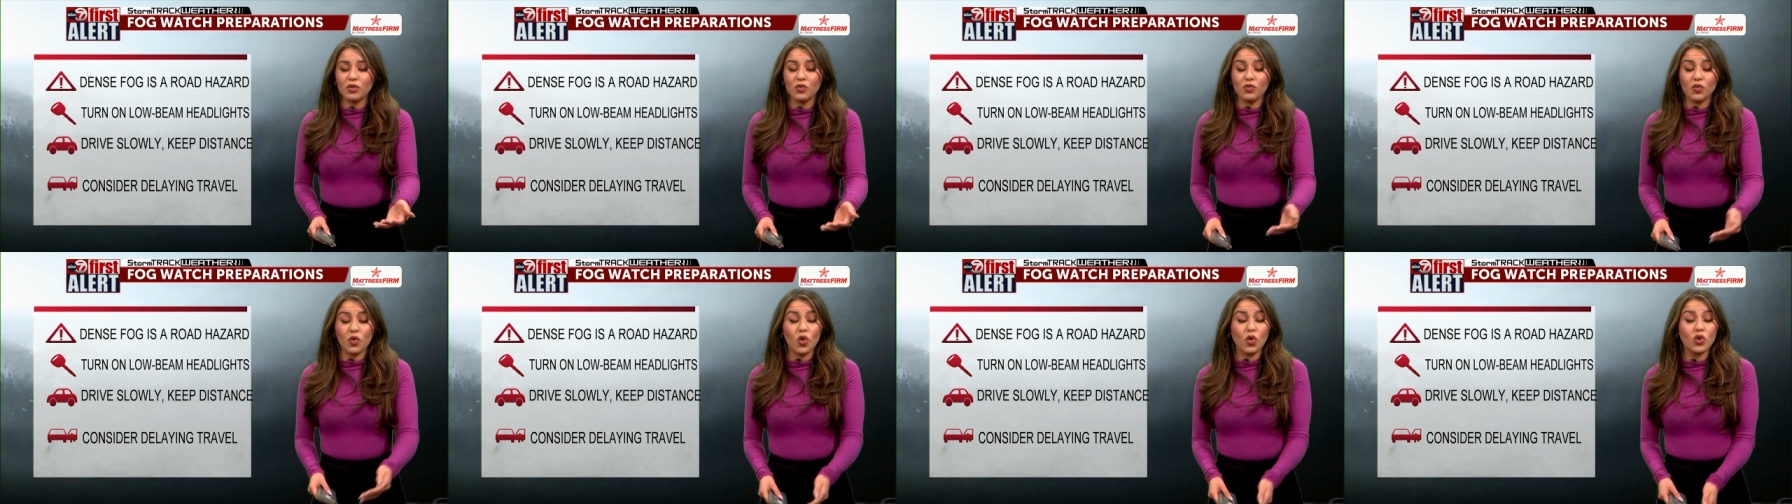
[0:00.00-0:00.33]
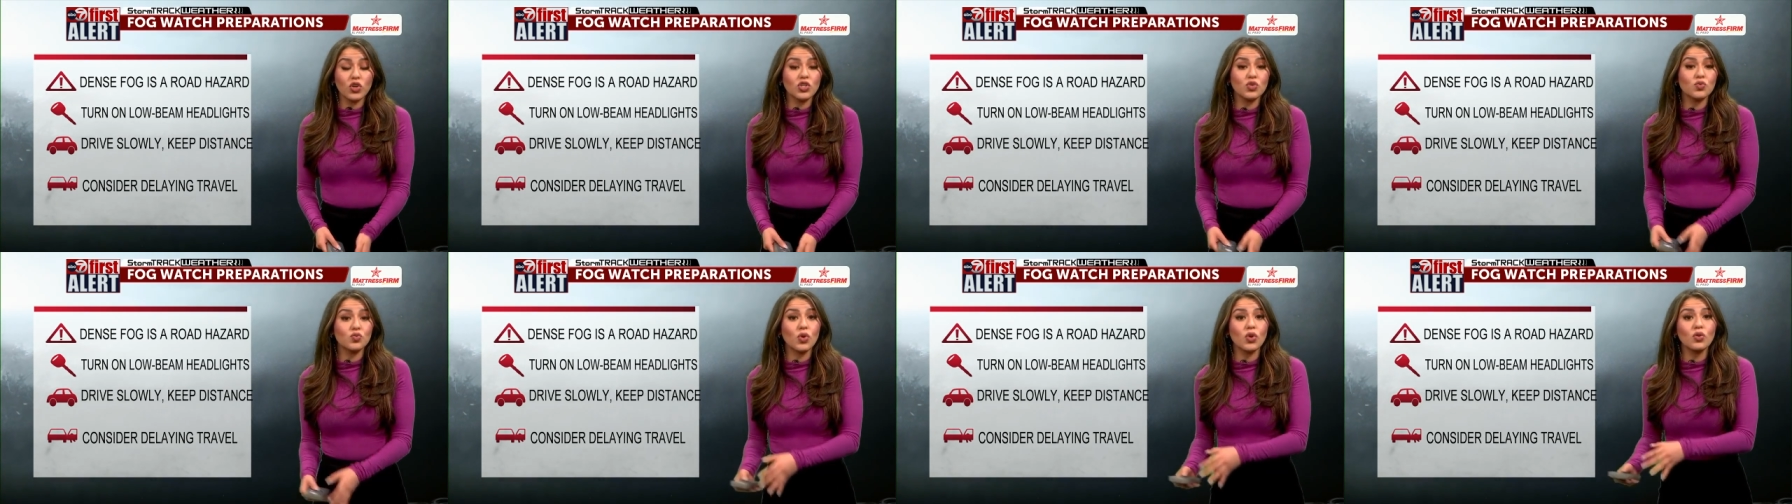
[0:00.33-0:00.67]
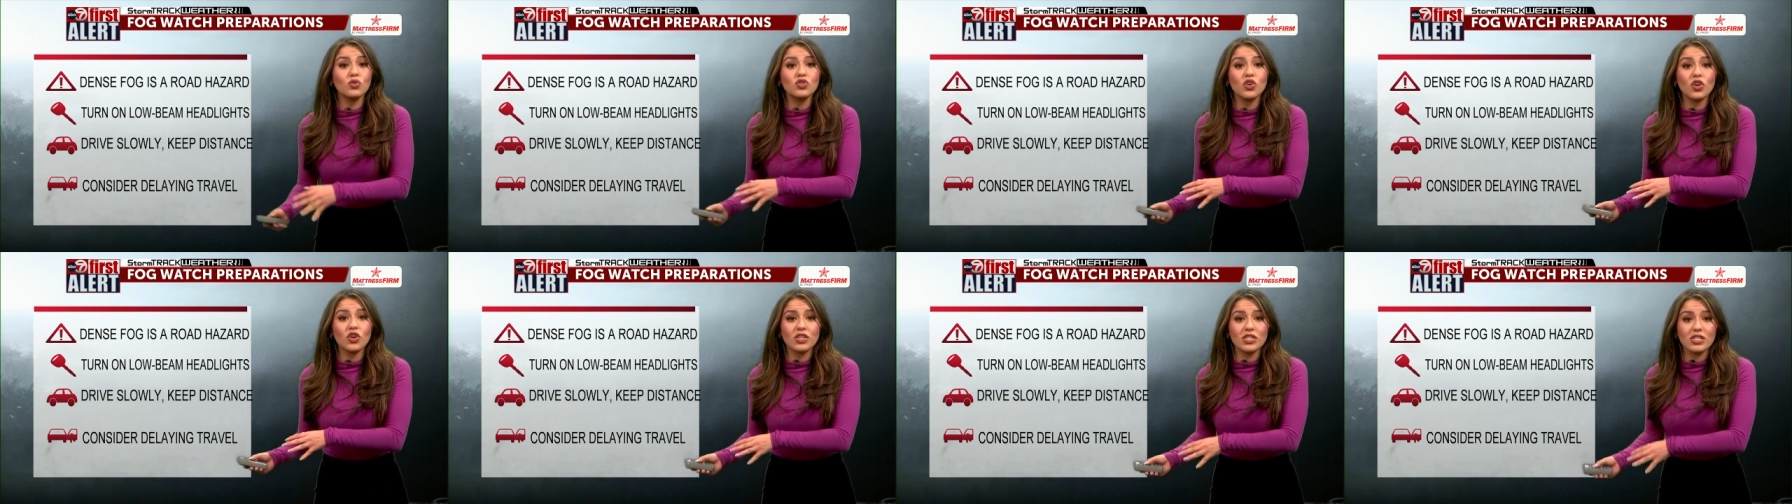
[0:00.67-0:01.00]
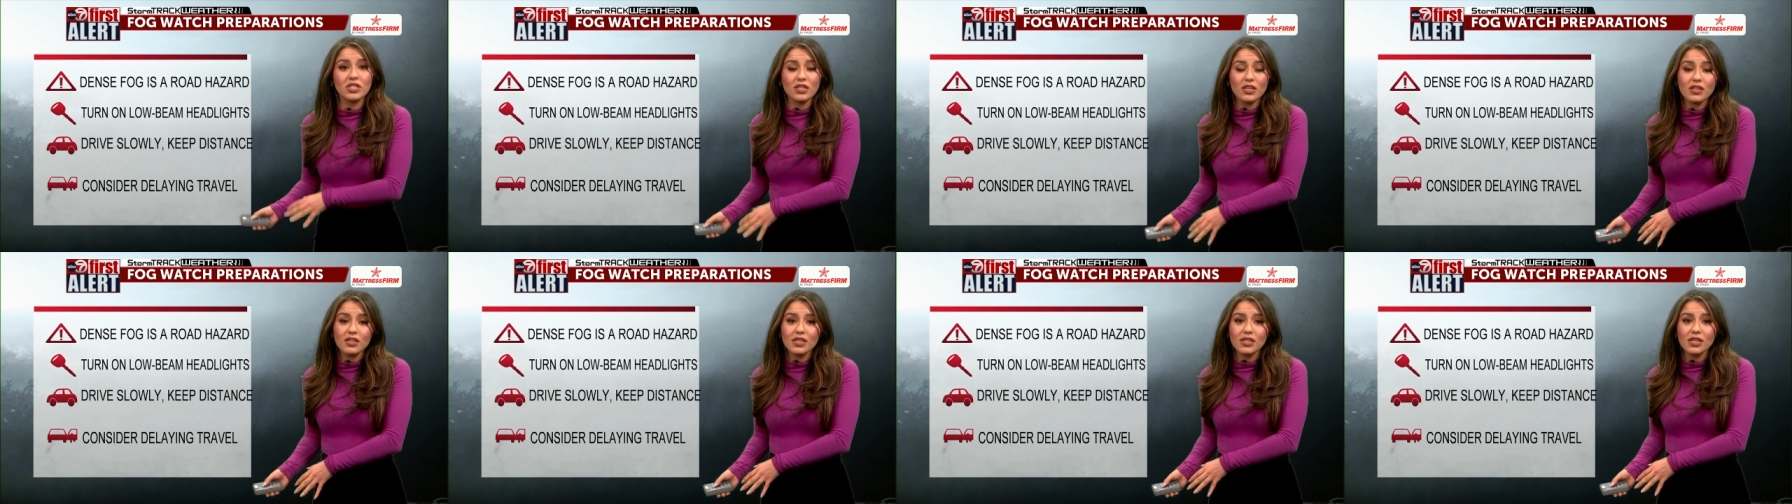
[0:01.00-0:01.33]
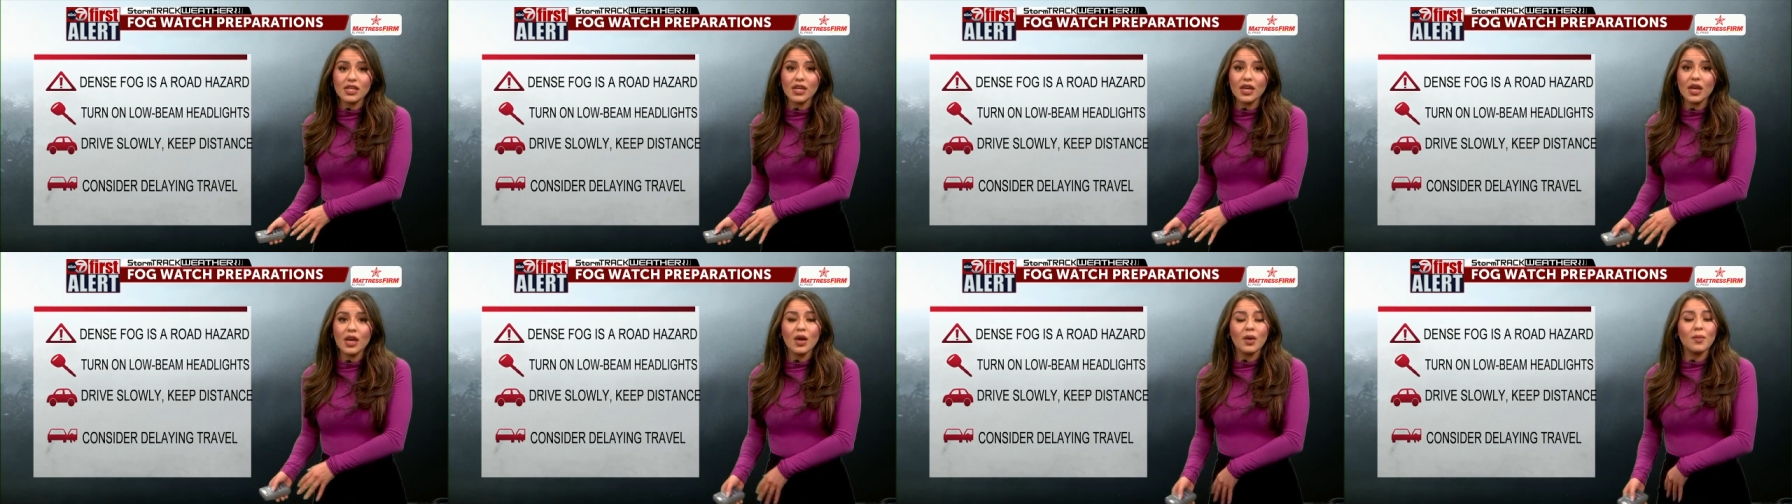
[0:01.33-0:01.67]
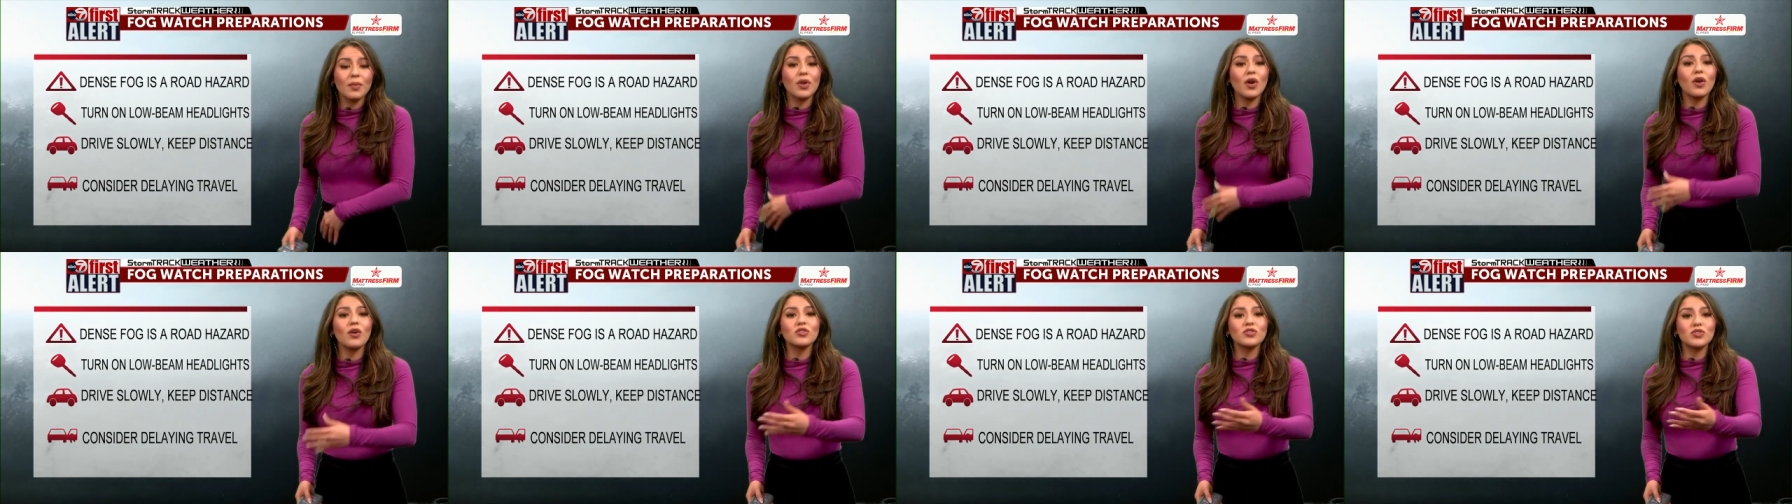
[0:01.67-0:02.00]
Of course, roads are still slick,
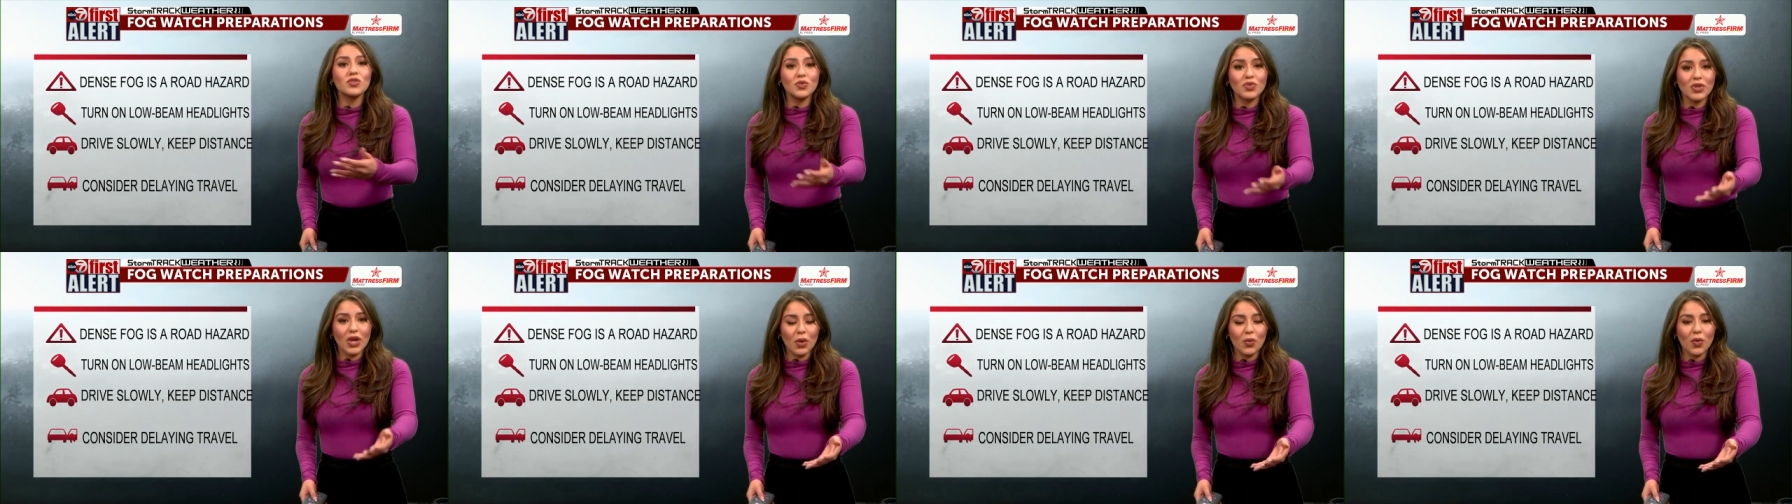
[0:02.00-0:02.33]
but also now